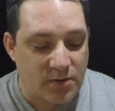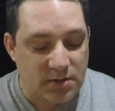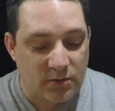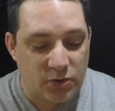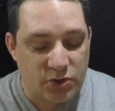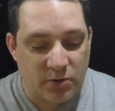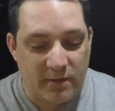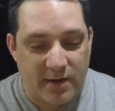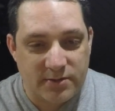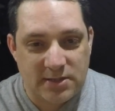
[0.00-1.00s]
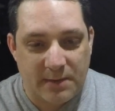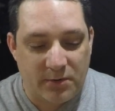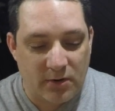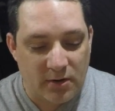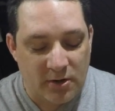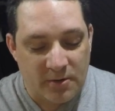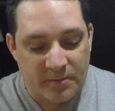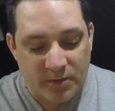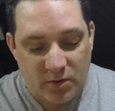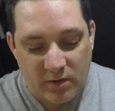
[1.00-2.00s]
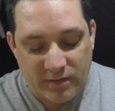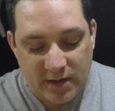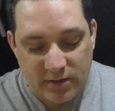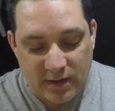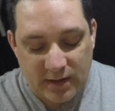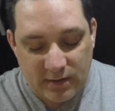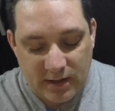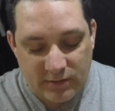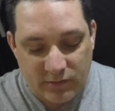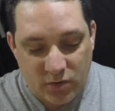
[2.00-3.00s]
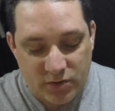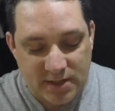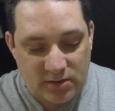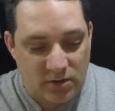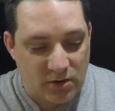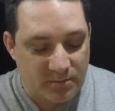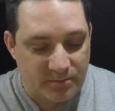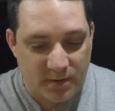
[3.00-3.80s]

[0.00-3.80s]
So I'm not sure whether that was separate or whether they record sound or not.